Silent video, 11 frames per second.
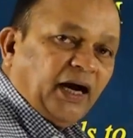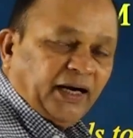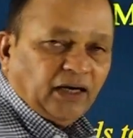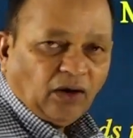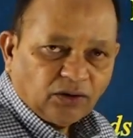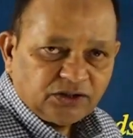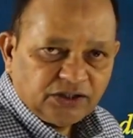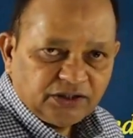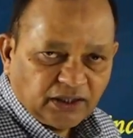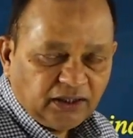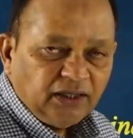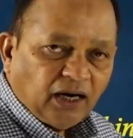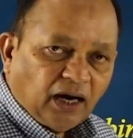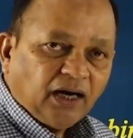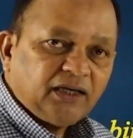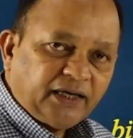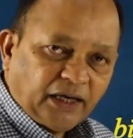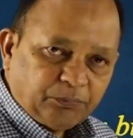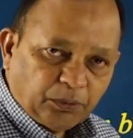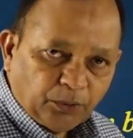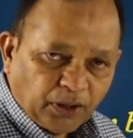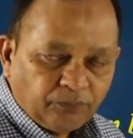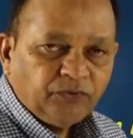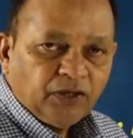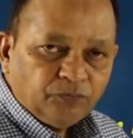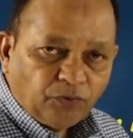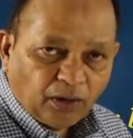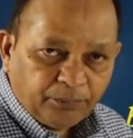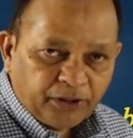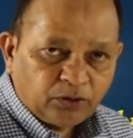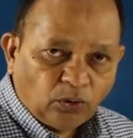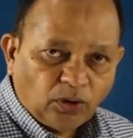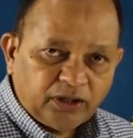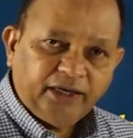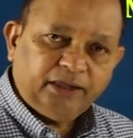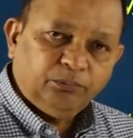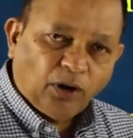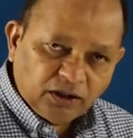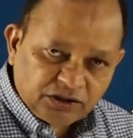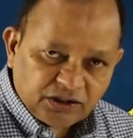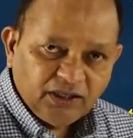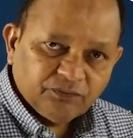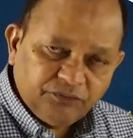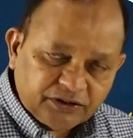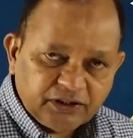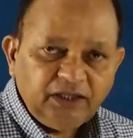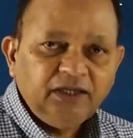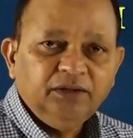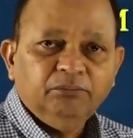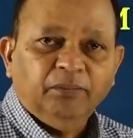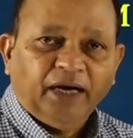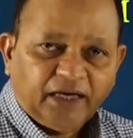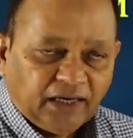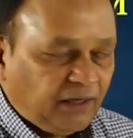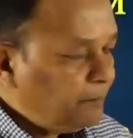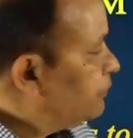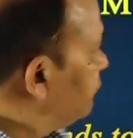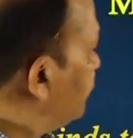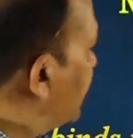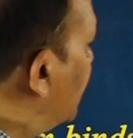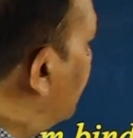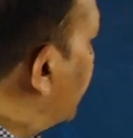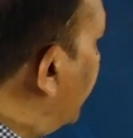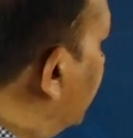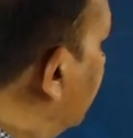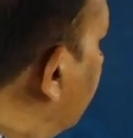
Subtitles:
and oxygen are capable of forming coordinate bonds with metal. Okay.